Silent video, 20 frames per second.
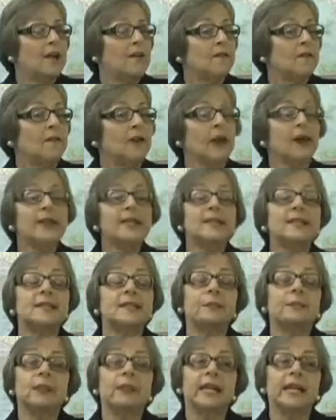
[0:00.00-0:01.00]
Very
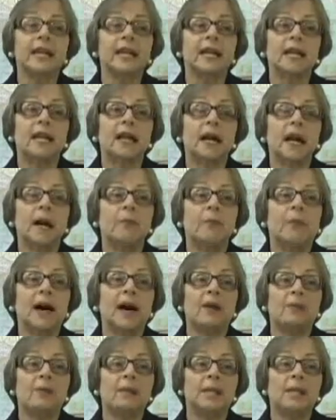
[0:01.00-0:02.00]
simply, a
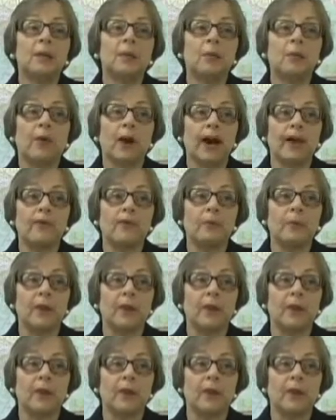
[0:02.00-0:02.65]
public-private